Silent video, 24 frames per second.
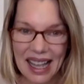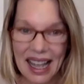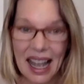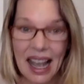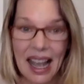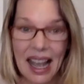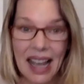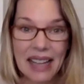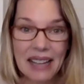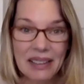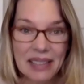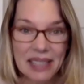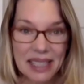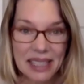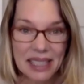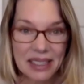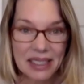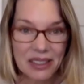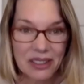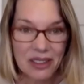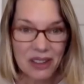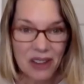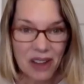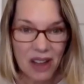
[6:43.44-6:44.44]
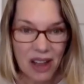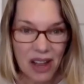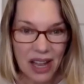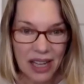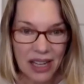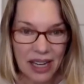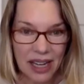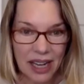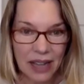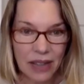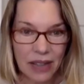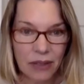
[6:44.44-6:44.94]
I did
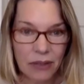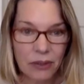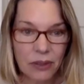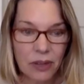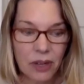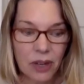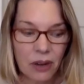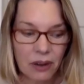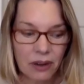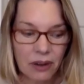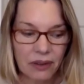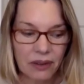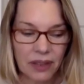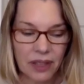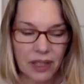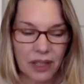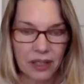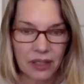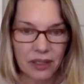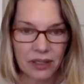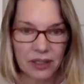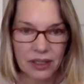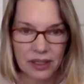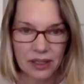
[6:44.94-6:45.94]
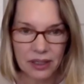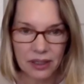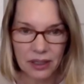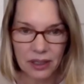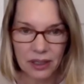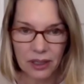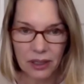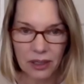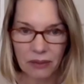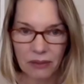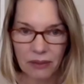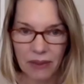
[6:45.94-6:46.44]
not. I don't know if they're
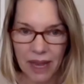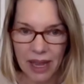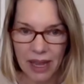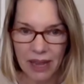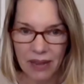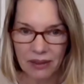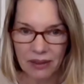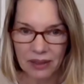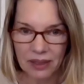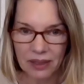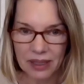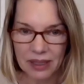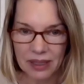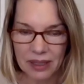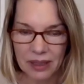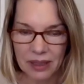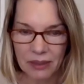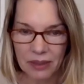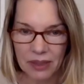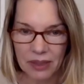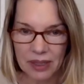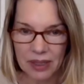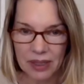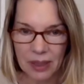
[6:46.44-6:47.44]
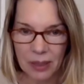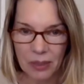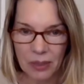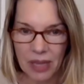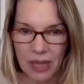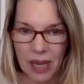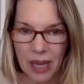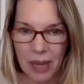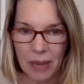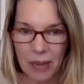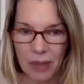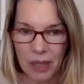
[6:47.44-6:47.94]
still around because it was some
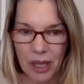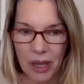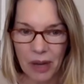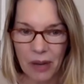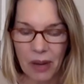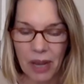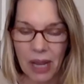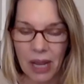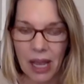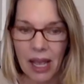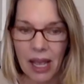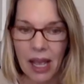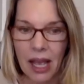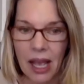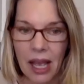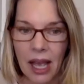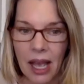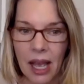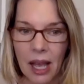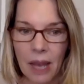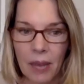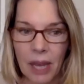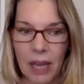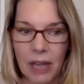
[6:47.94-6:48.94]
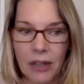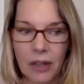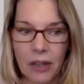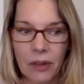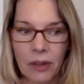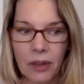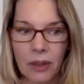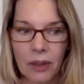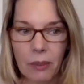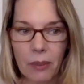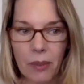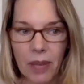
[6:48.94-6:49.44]
time ago. I
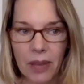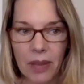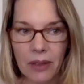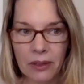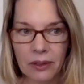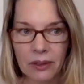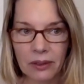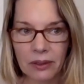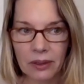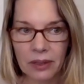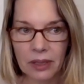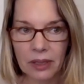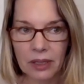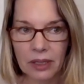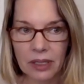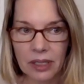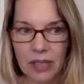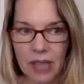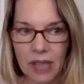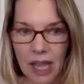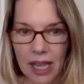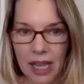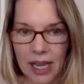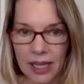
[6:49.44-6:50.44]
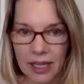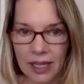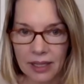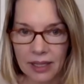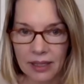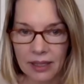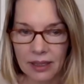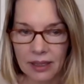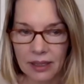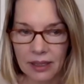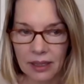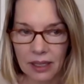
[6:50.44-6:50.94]
know the mother
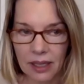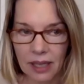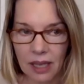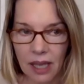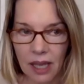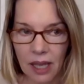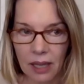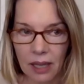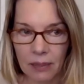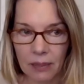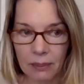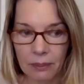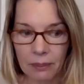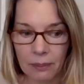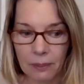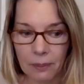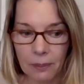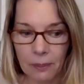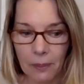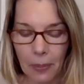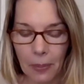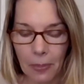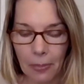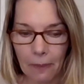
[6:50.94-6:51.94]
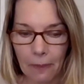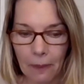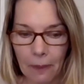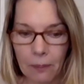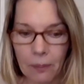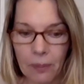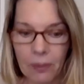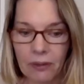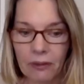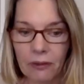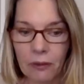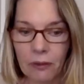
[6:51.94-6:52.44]
died
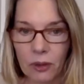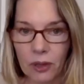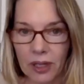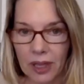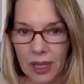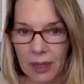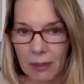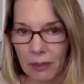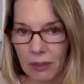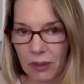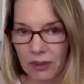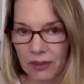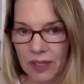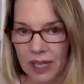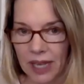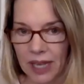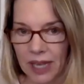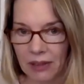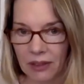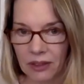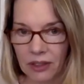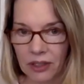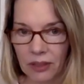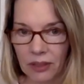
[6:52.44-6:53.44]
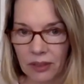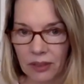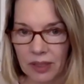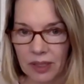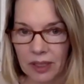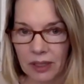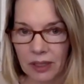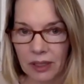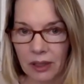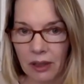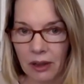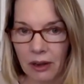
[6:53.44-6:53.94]
before they moved out. She was
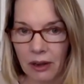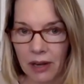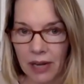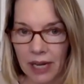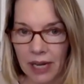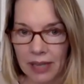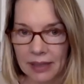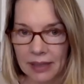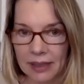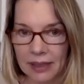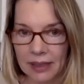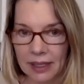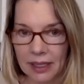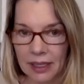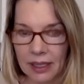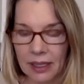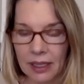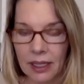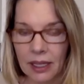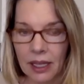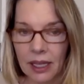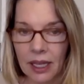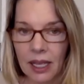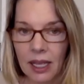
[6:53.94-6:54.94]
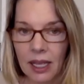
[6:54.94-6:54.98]
in a car accident.